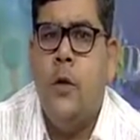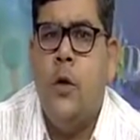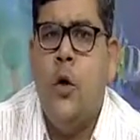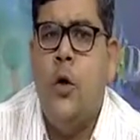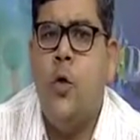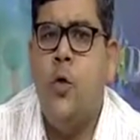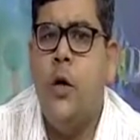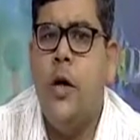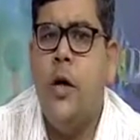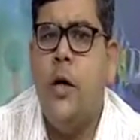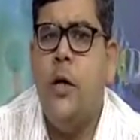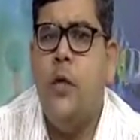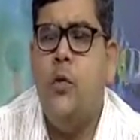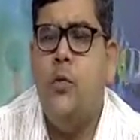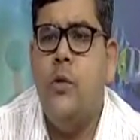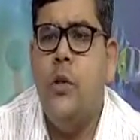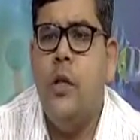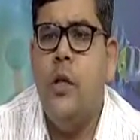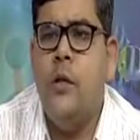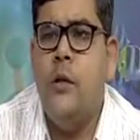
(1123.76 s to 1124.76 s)
looking
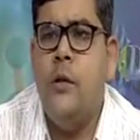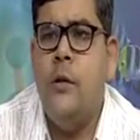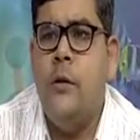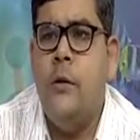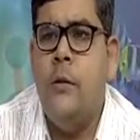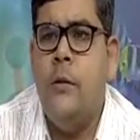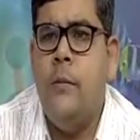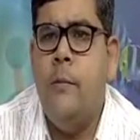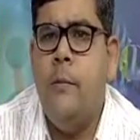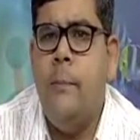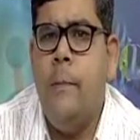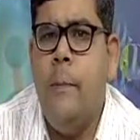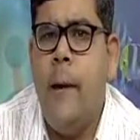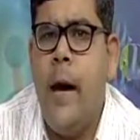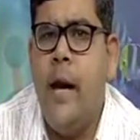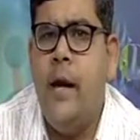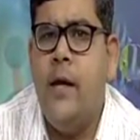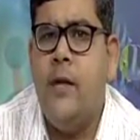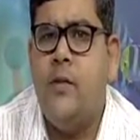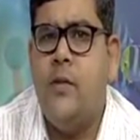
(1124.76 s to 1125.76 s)
into the
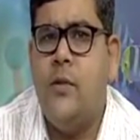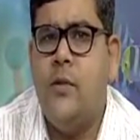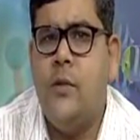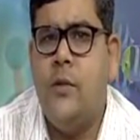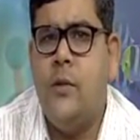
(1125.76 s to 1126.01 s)
marriage